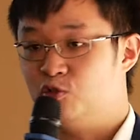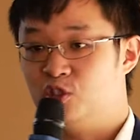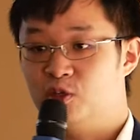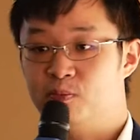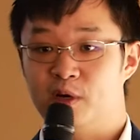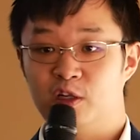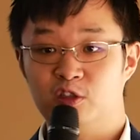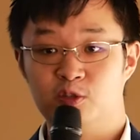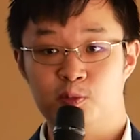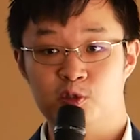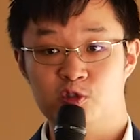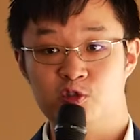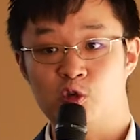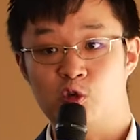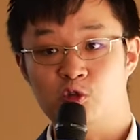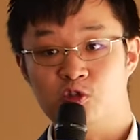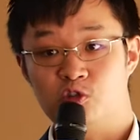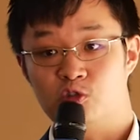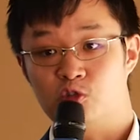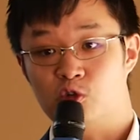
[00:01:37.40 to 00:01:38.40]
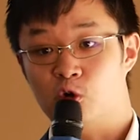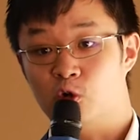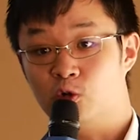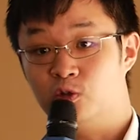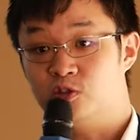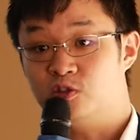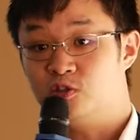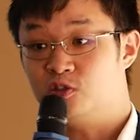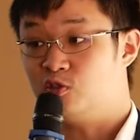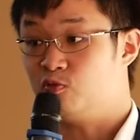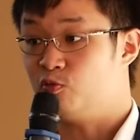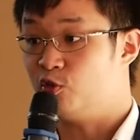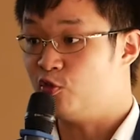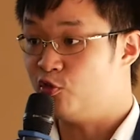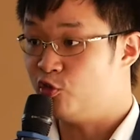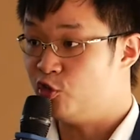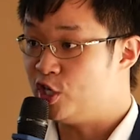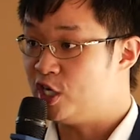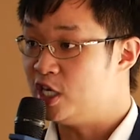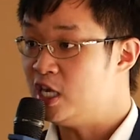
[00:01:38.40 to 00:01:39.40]
using multiple sources. So all this is for
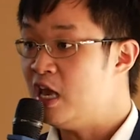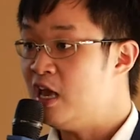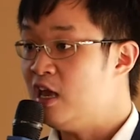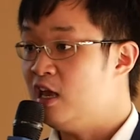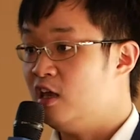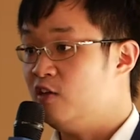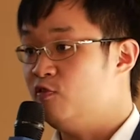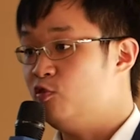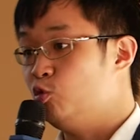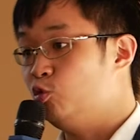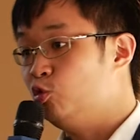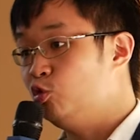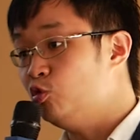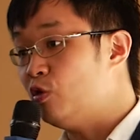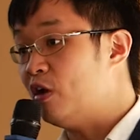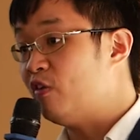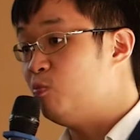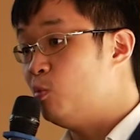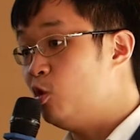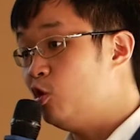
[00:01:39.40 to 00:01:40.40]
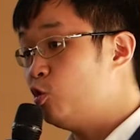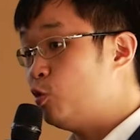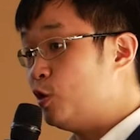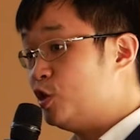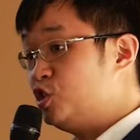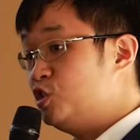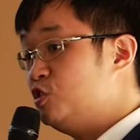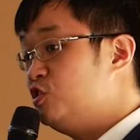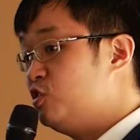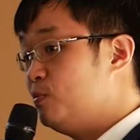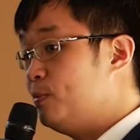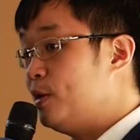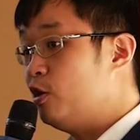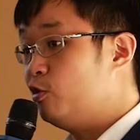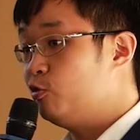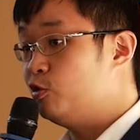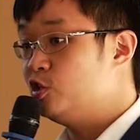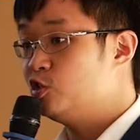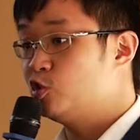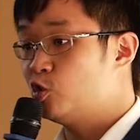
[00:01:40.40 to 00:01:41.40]
free. If you do have more questions about
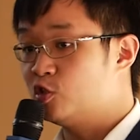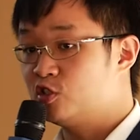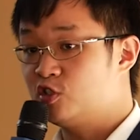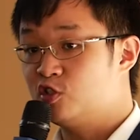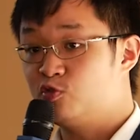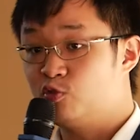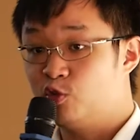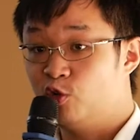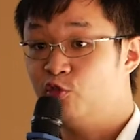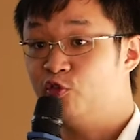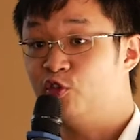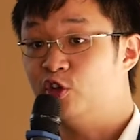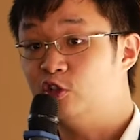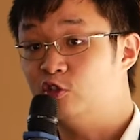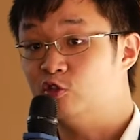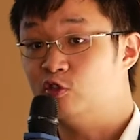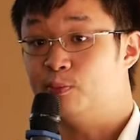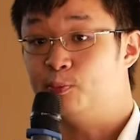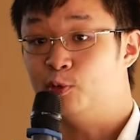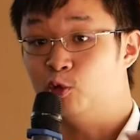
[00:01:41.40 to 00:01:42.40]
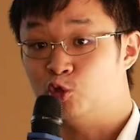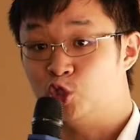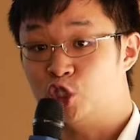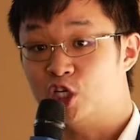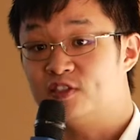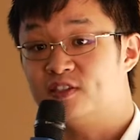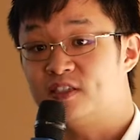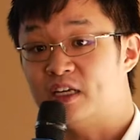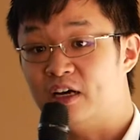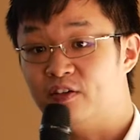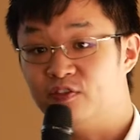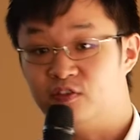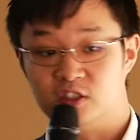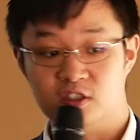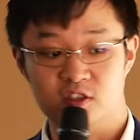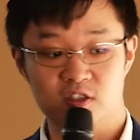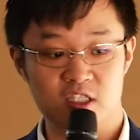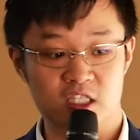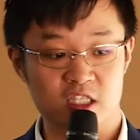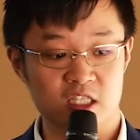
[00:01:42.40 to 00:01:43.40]
our resources, feel free to approach us
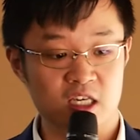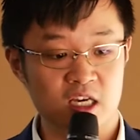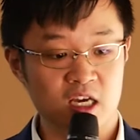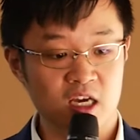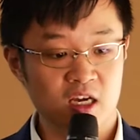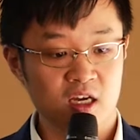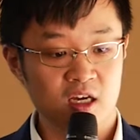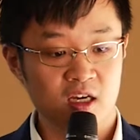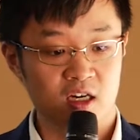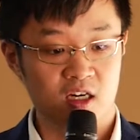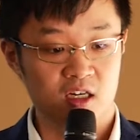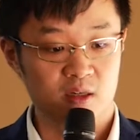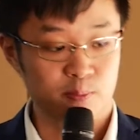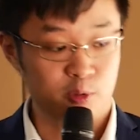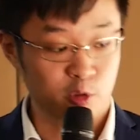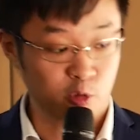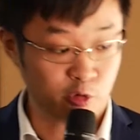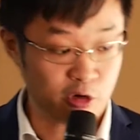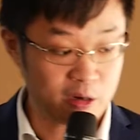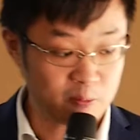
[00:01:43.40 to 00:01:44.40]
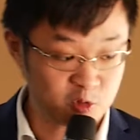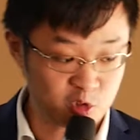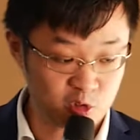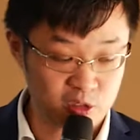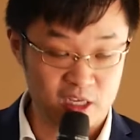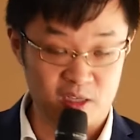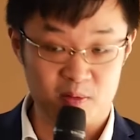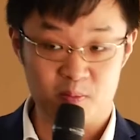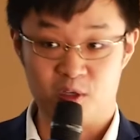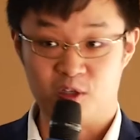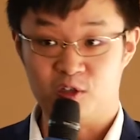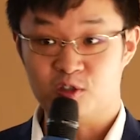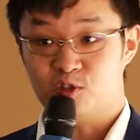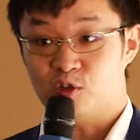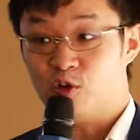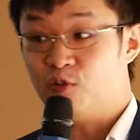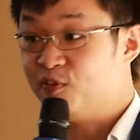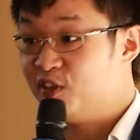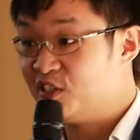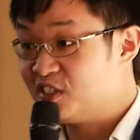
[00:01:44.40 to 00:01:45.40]
after the program today. Because
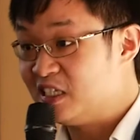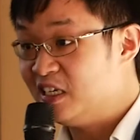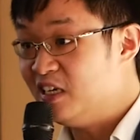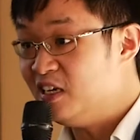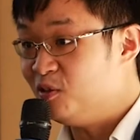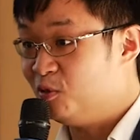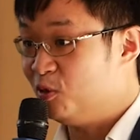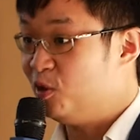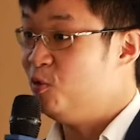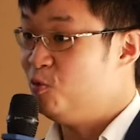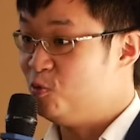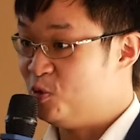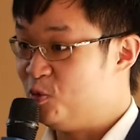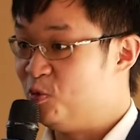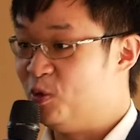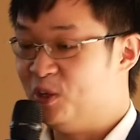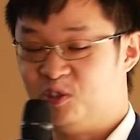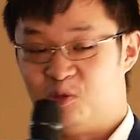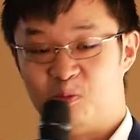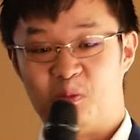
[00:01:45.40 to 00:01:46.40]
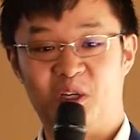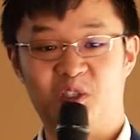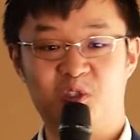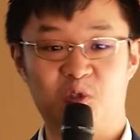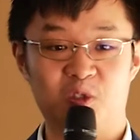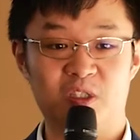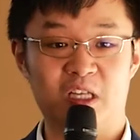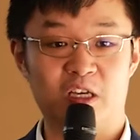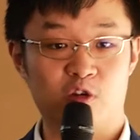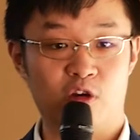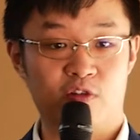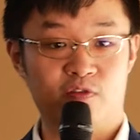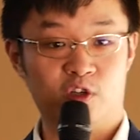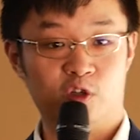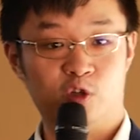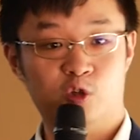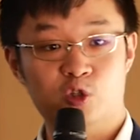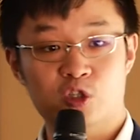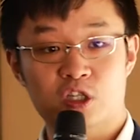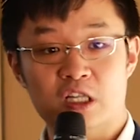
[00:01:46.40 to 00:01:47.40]
obviously, we want to make sure that you have a
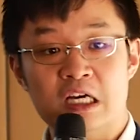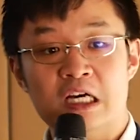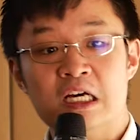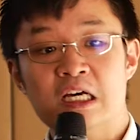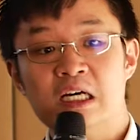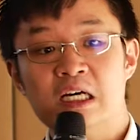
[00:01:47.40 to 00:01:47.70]
good